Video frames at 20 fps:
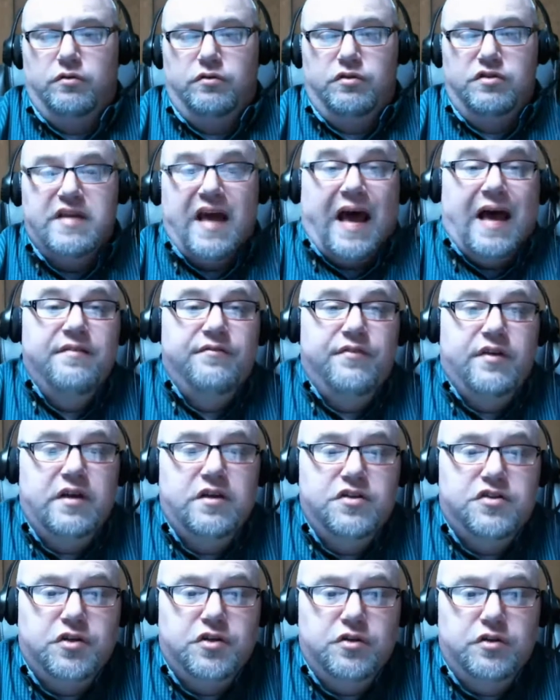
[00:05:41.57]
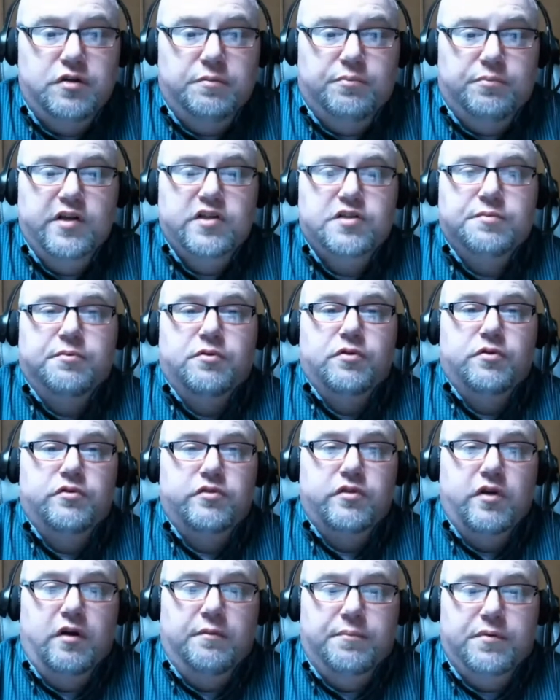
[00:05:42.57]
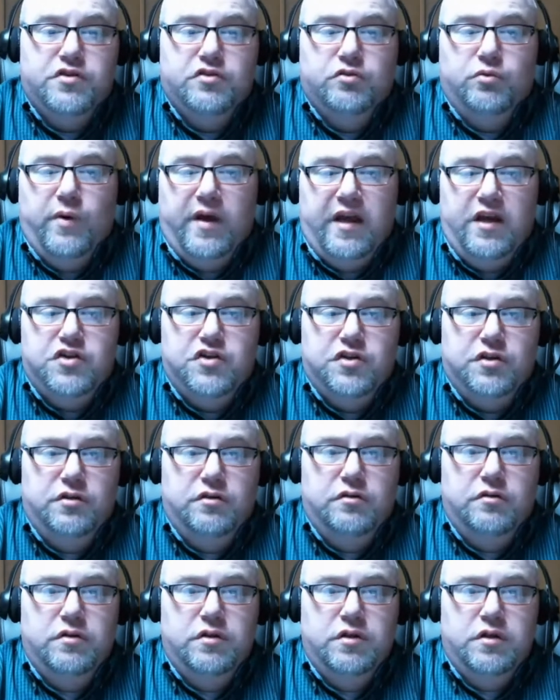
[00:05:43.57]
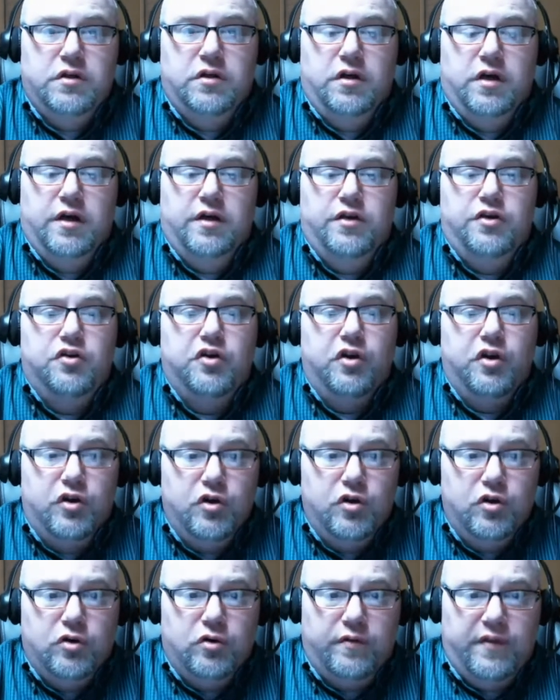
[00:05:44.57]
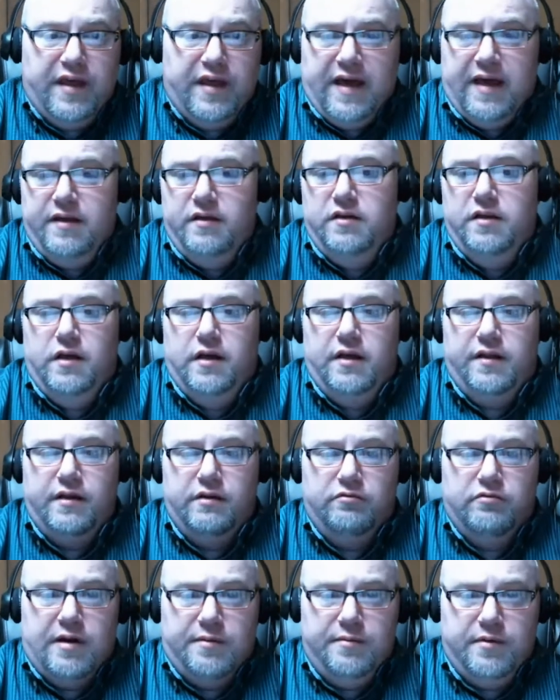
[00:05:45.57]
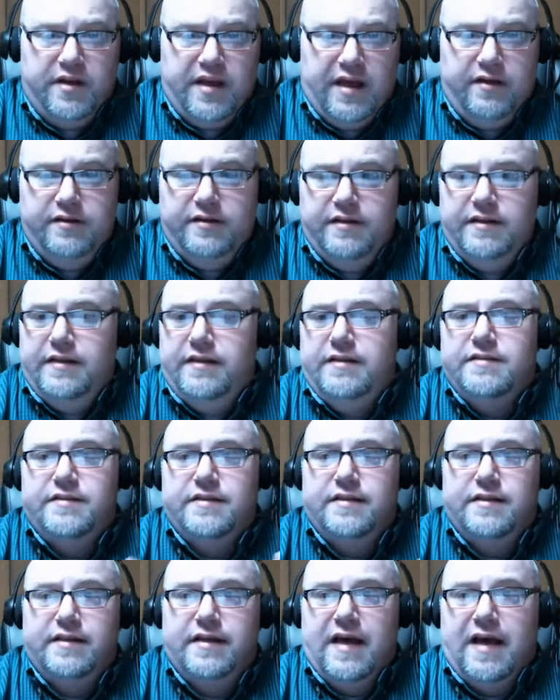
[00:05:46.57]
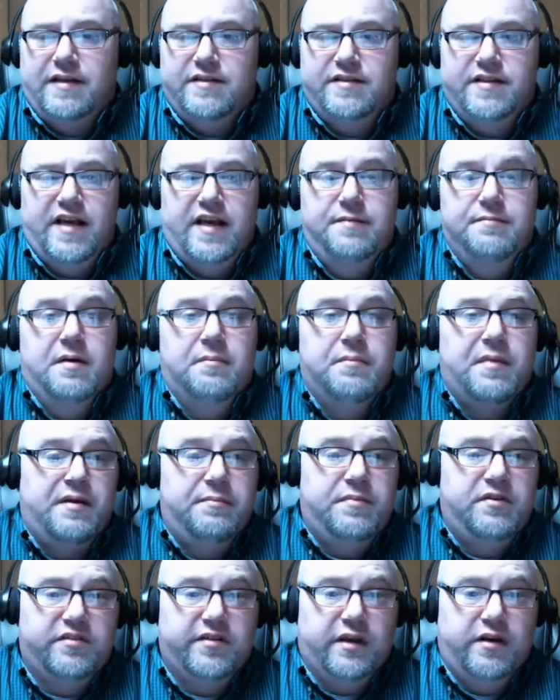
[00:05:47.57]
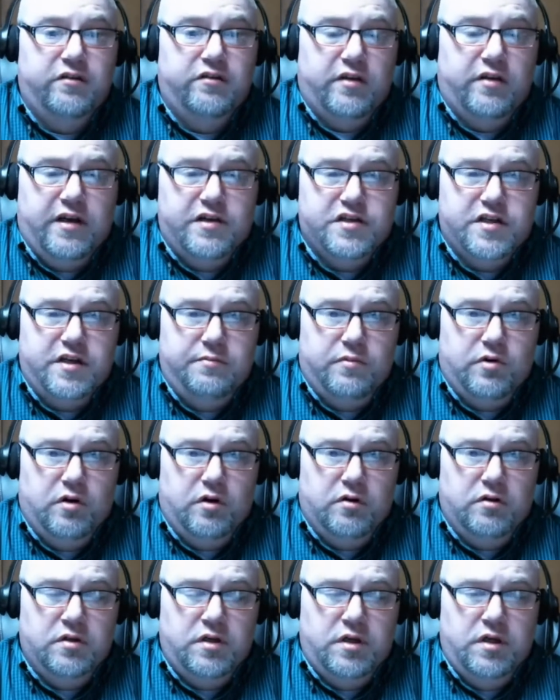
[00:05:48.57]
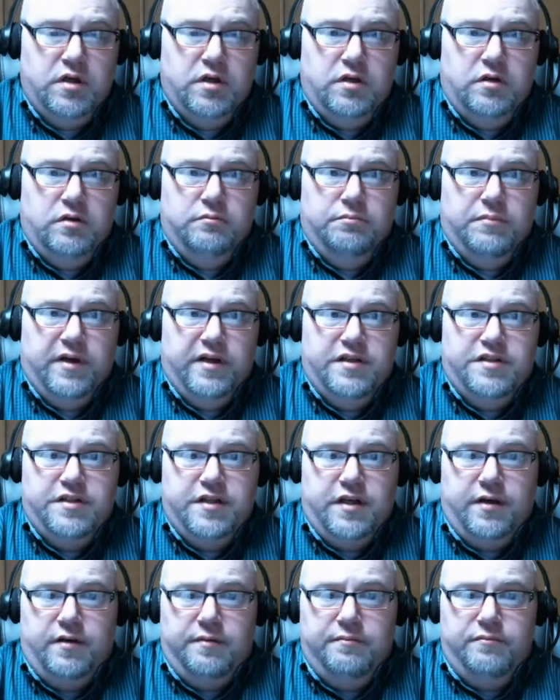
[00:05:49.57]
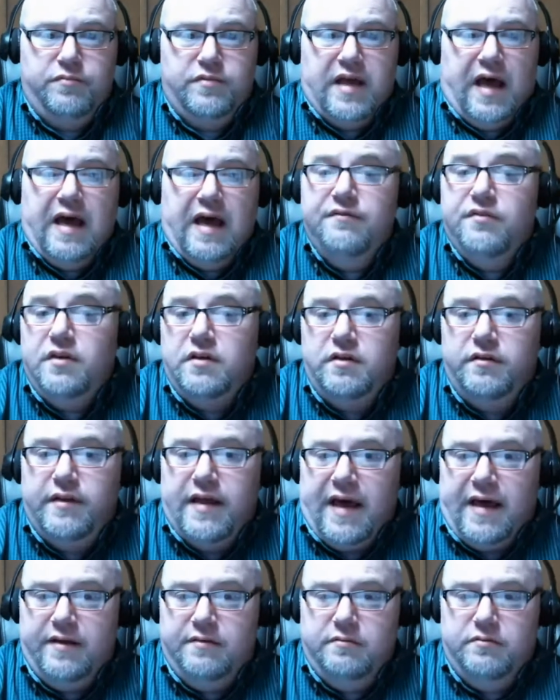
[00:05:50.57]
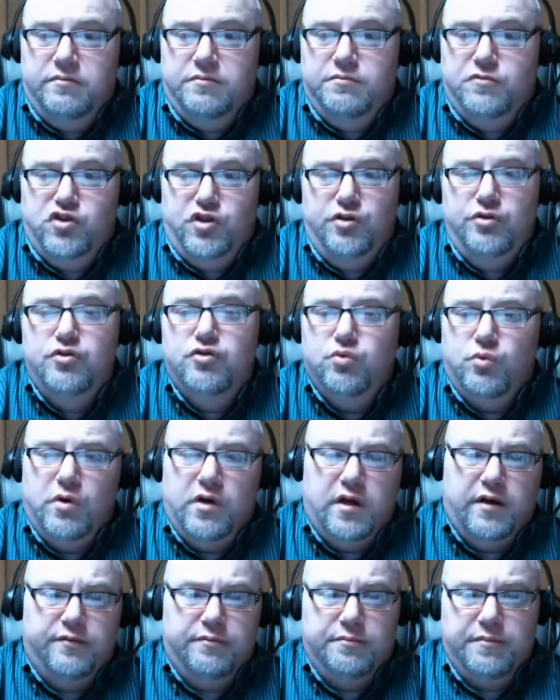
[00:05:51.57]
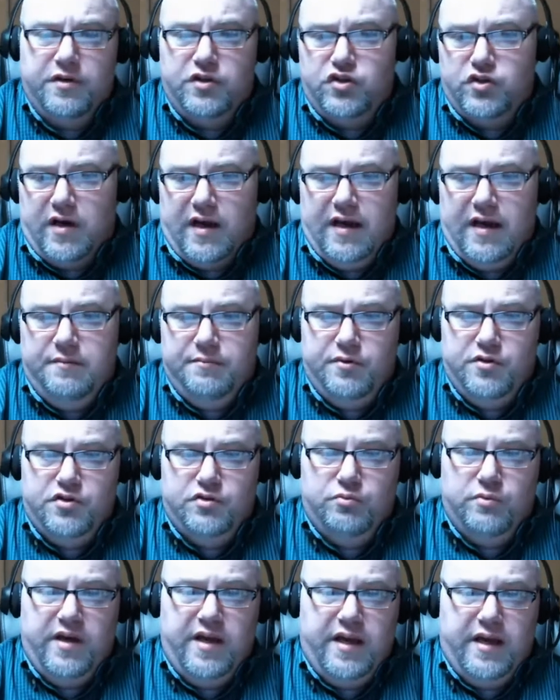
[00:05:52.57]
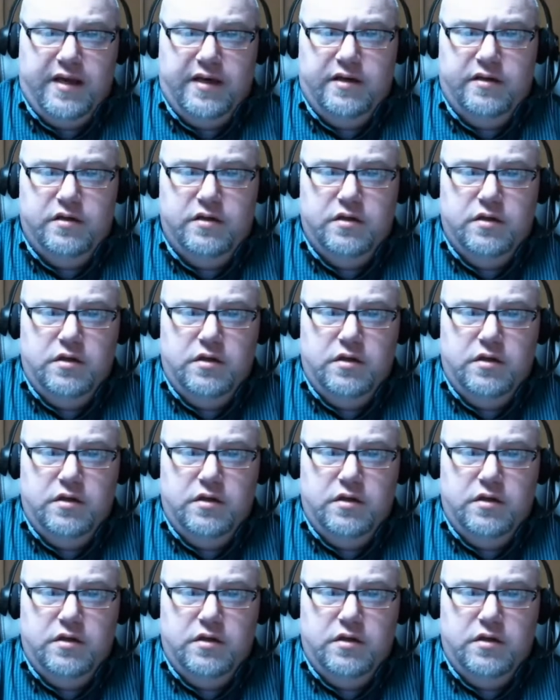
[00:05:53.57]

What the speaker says: Dive into the principles of persuasion. You can Google that. I think Robert Cialdini is the guy's name. I may be saying his last name wrong. But dive into that and choose one of them and try to persuade